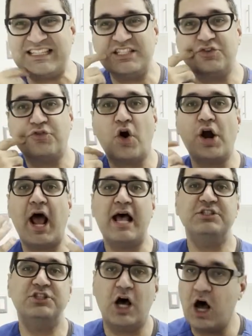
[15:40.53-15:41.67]
as far
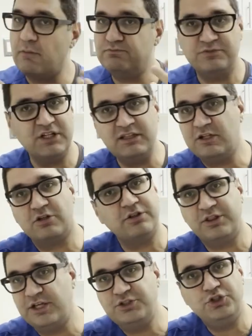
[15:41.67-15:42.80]
as um, the little
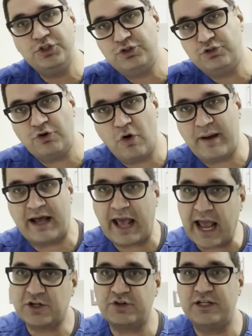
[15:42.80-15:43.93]
things you need to know about
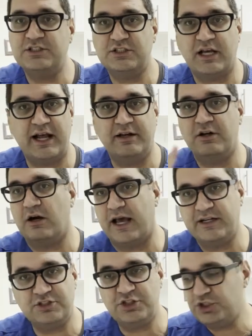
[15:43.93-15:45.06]
x-rays and uh,
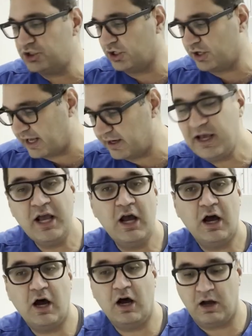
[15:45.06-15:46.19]
anesthesia and
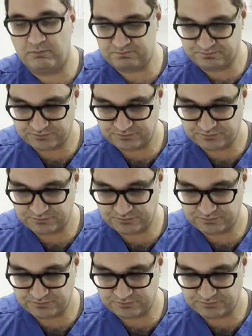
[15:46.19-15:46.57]
um,